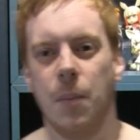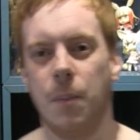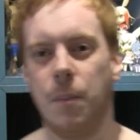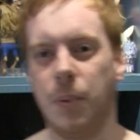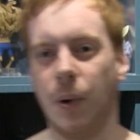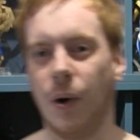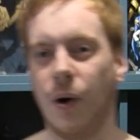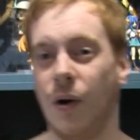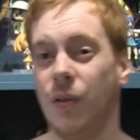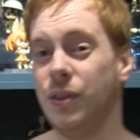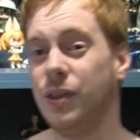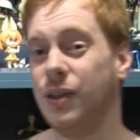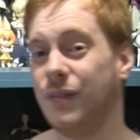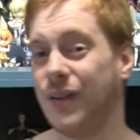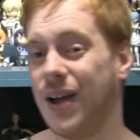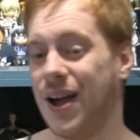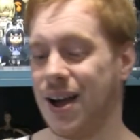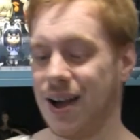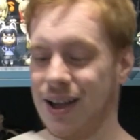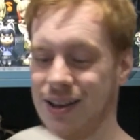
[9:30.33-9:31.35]
But on the
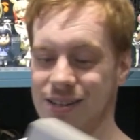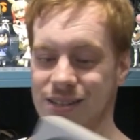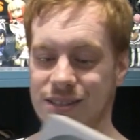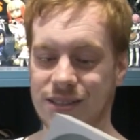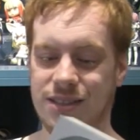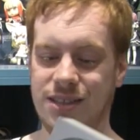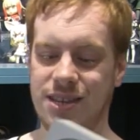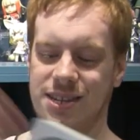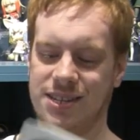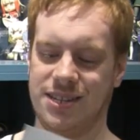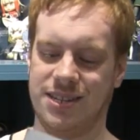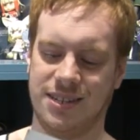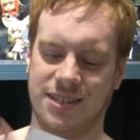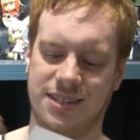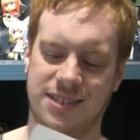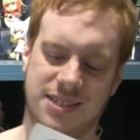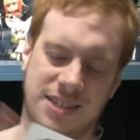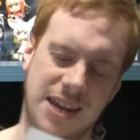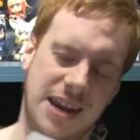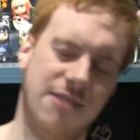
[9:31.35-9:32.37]
other hand, this
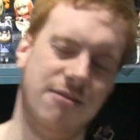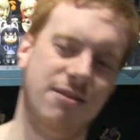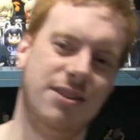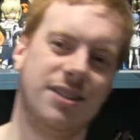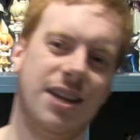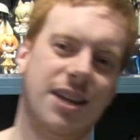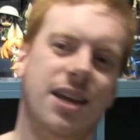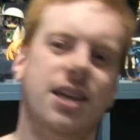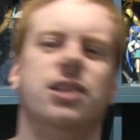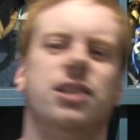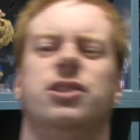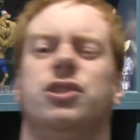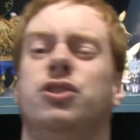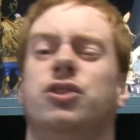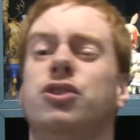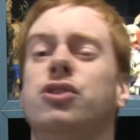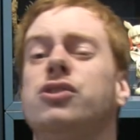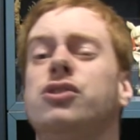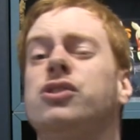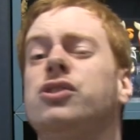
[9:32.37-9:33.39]
series is
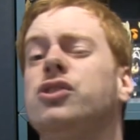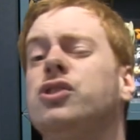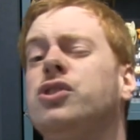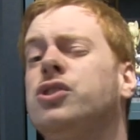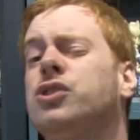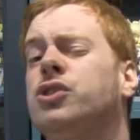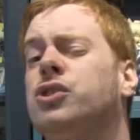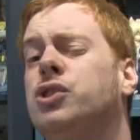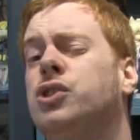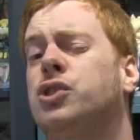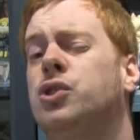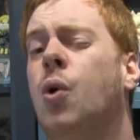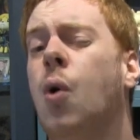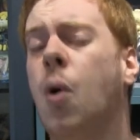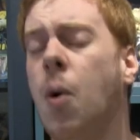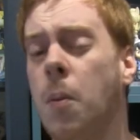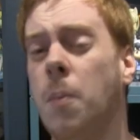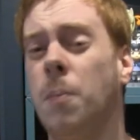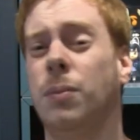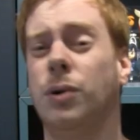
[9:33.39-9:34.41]
just
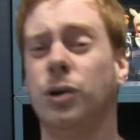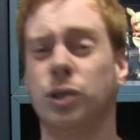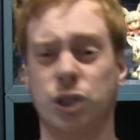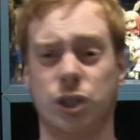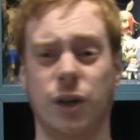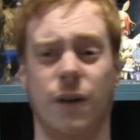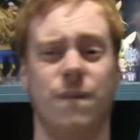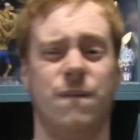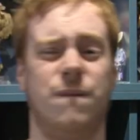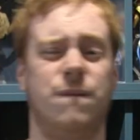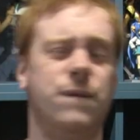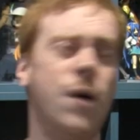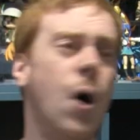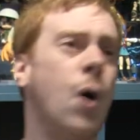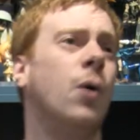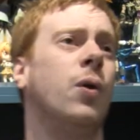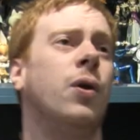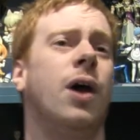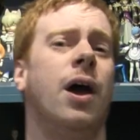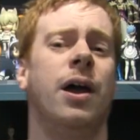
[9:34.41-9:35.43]
so much
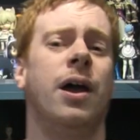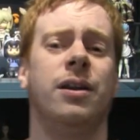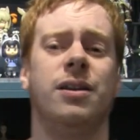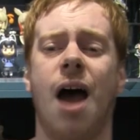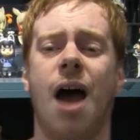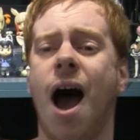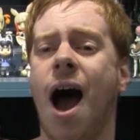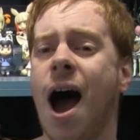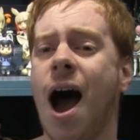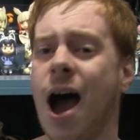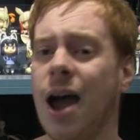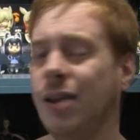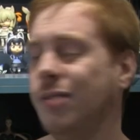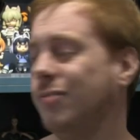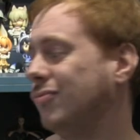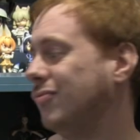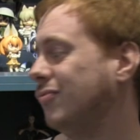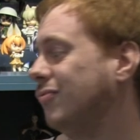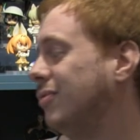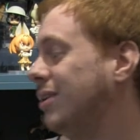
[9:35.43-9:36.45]
fun, and I
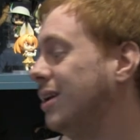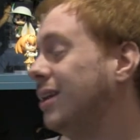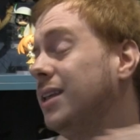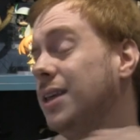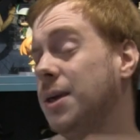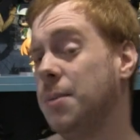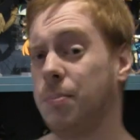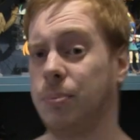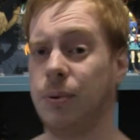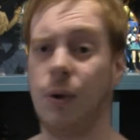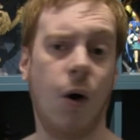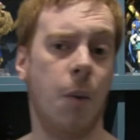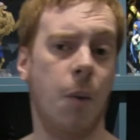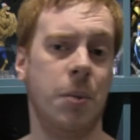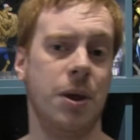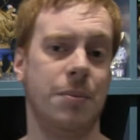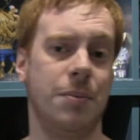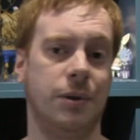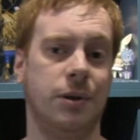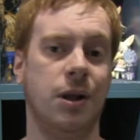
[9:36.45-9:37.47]
really implore
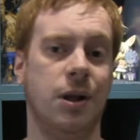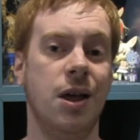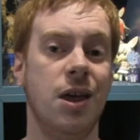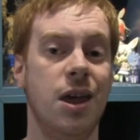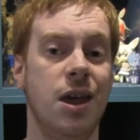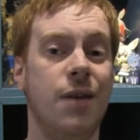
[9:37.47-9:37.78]
people,